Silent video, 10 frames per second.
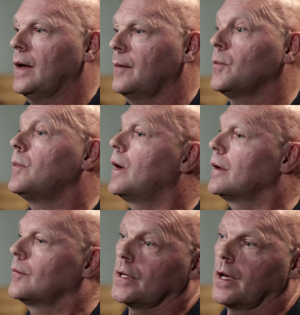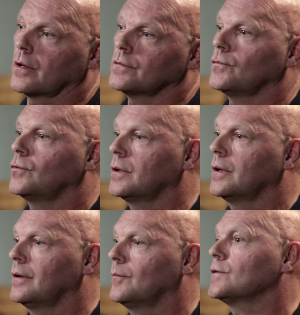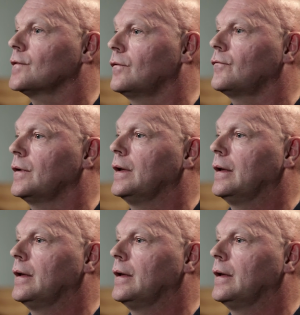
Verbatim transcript: Uh, my partner, my youngest daughter, and myself